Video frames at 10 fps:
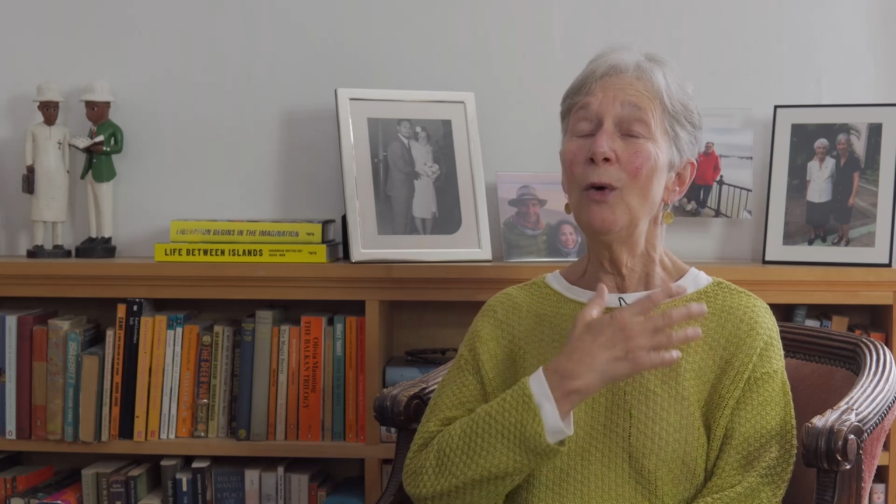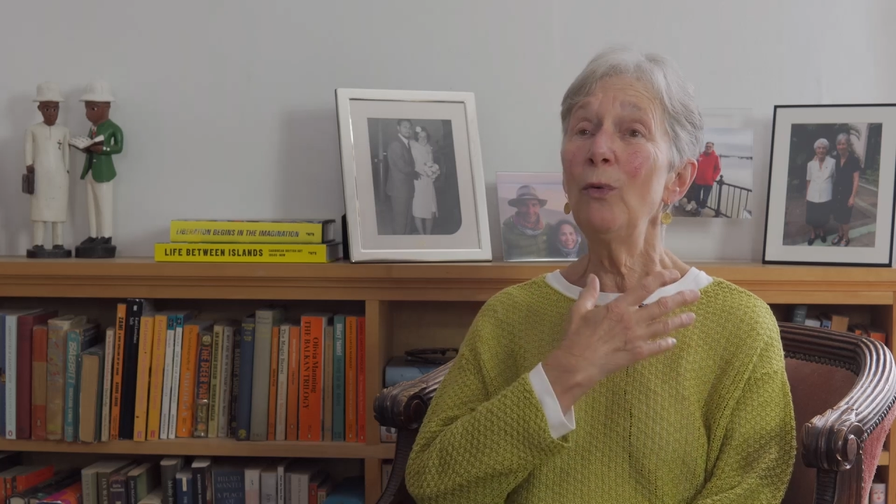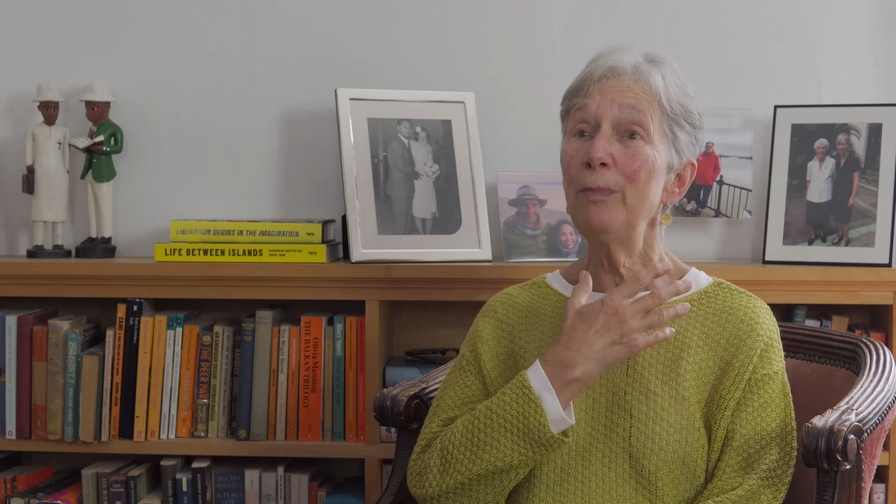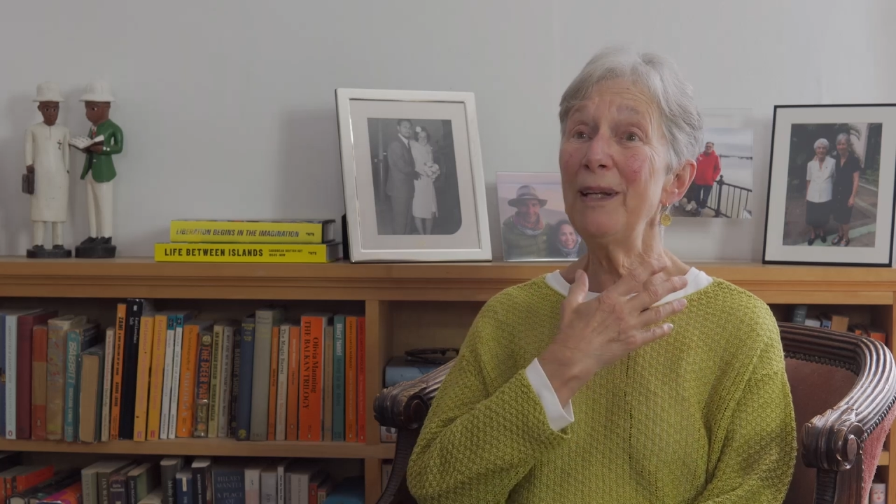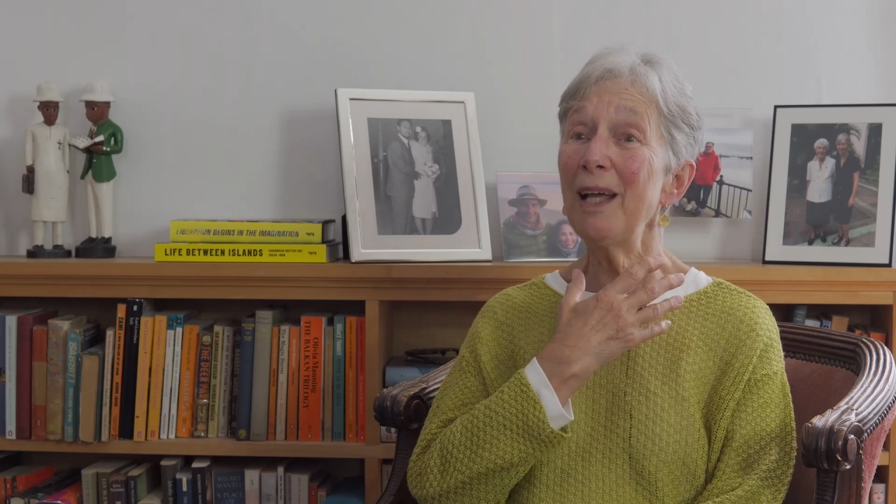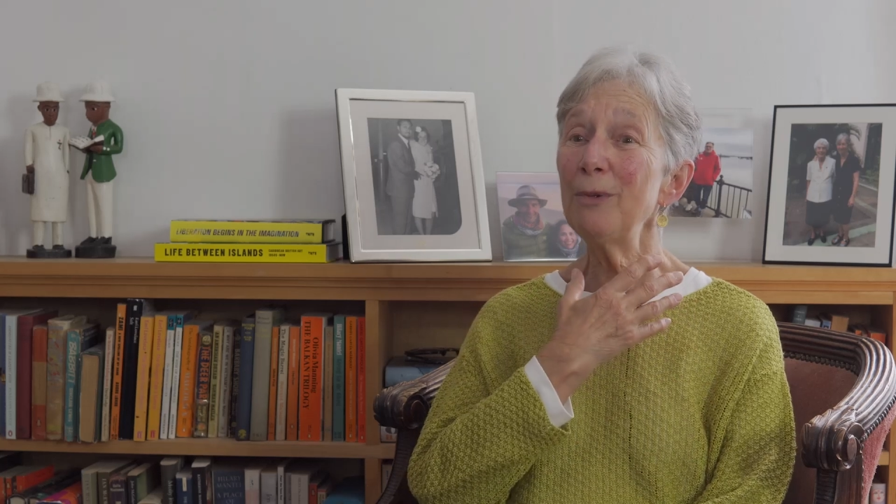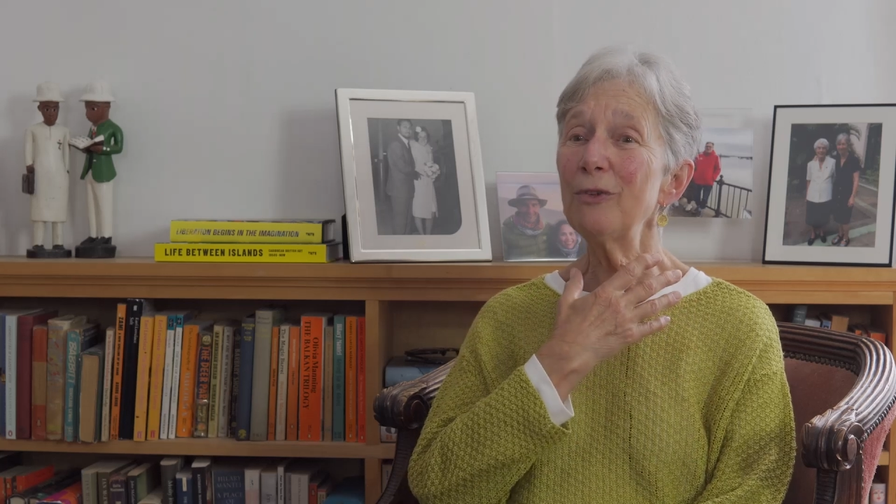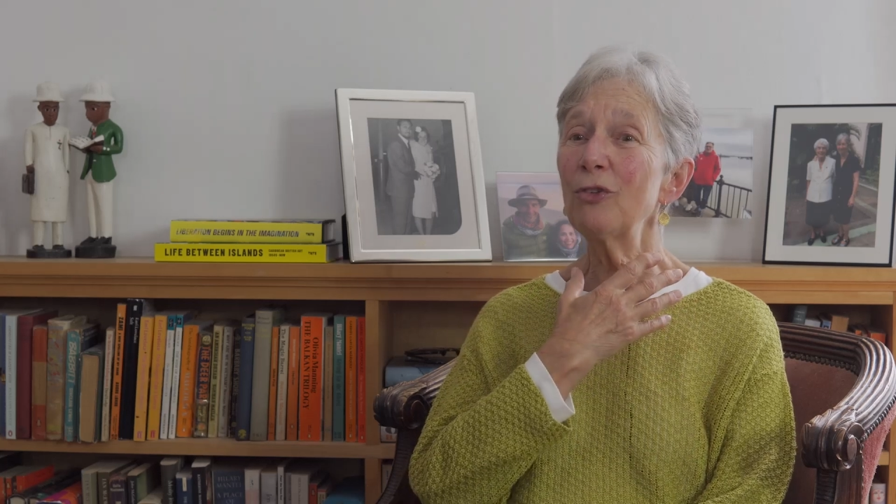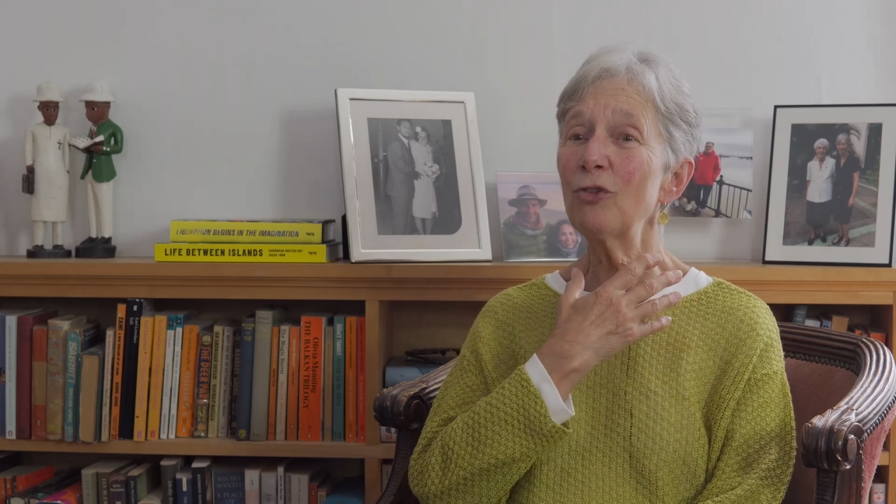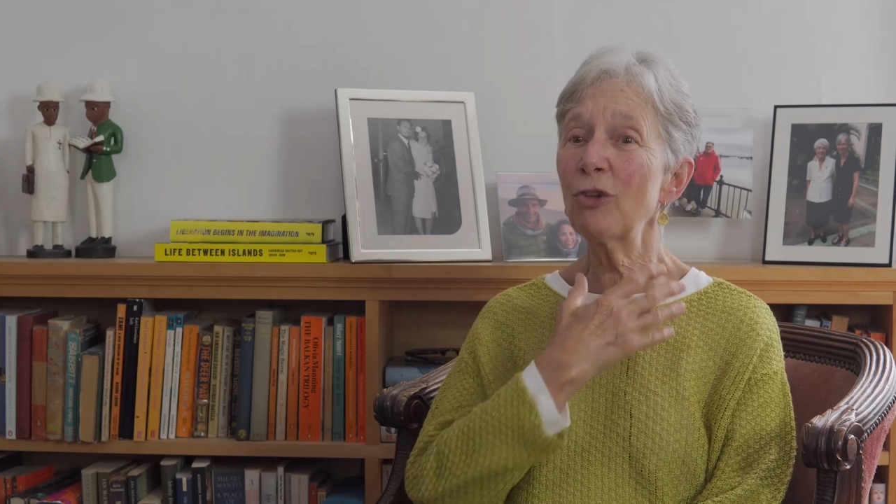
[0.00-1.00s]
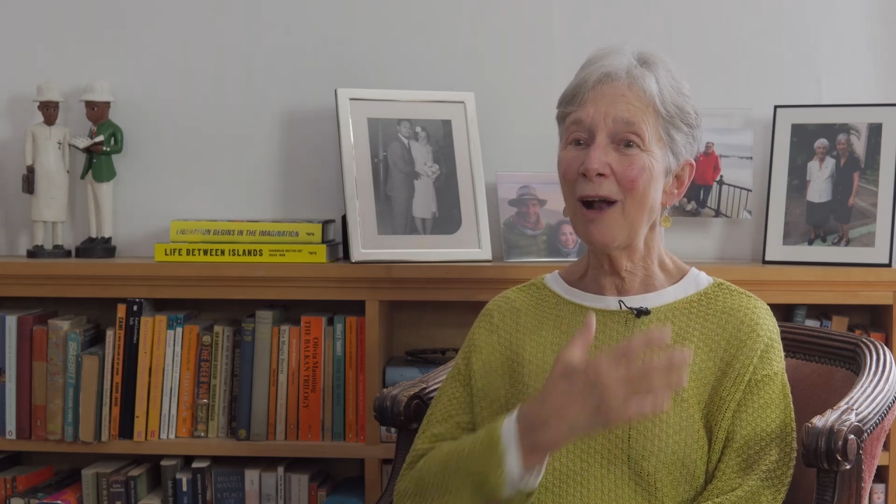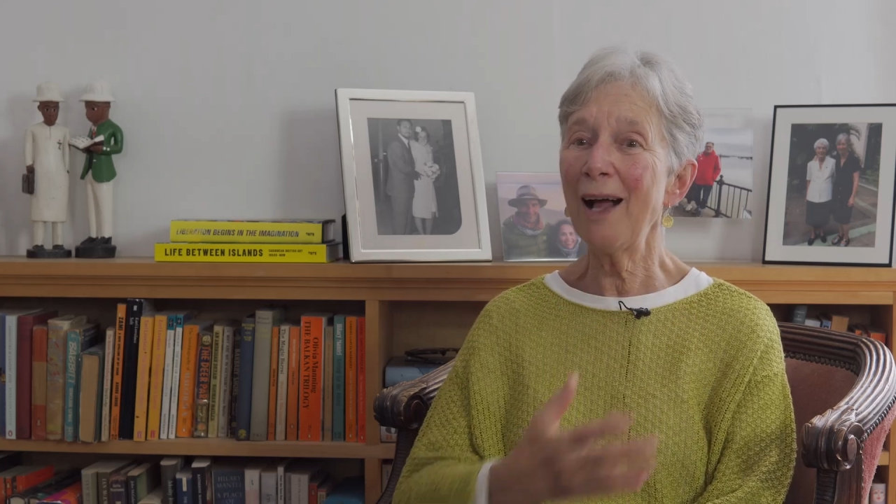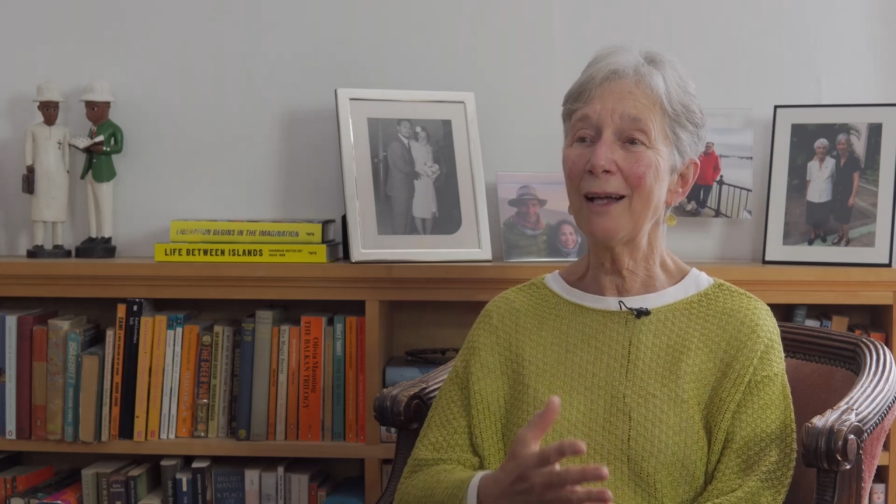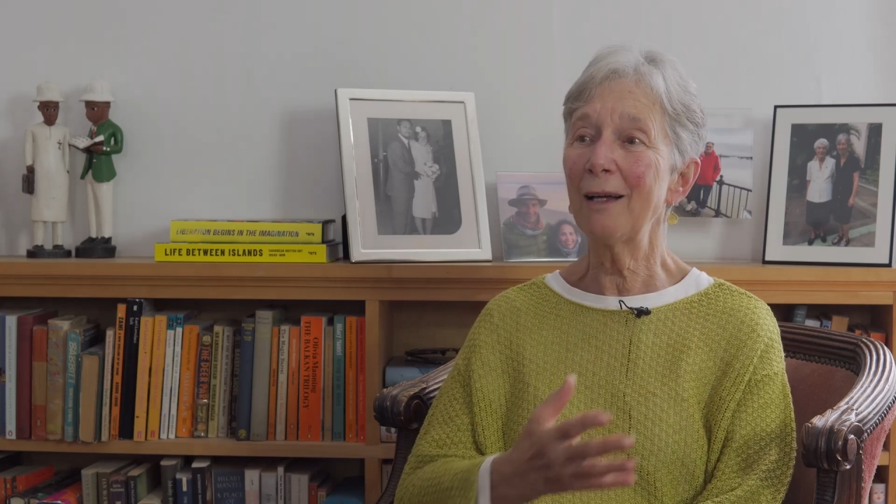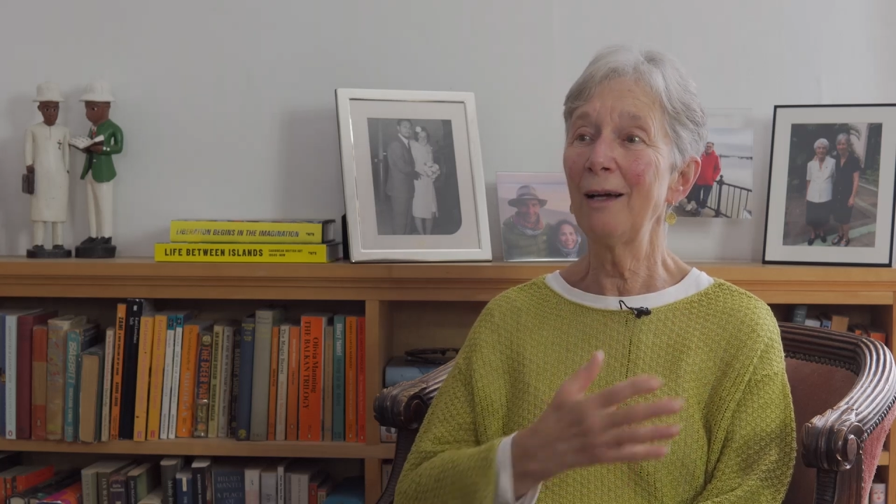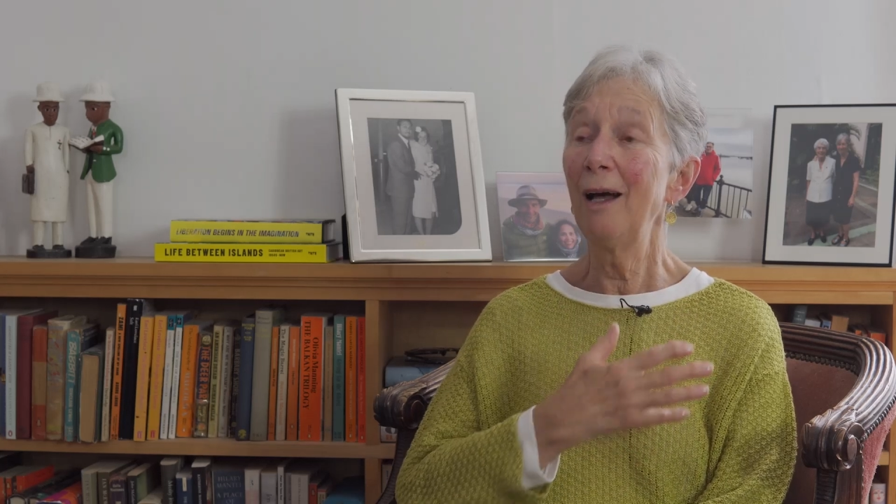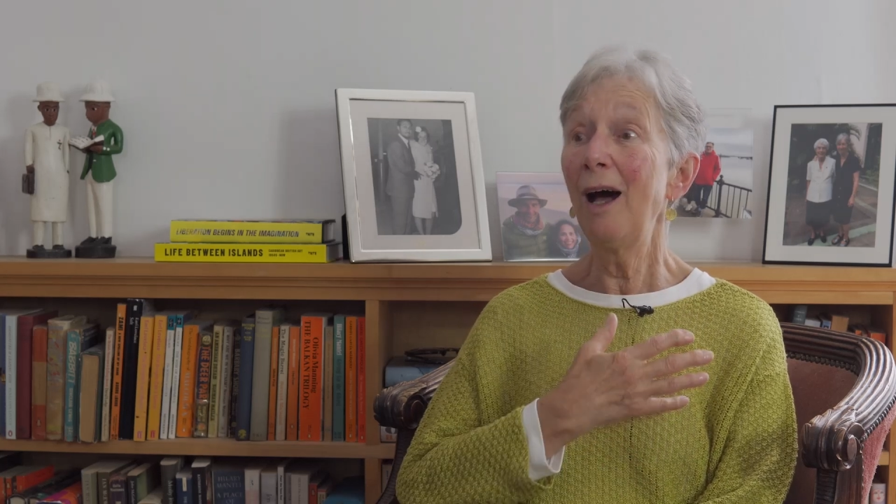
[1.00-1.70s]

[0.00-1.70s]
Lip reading: We've been able to track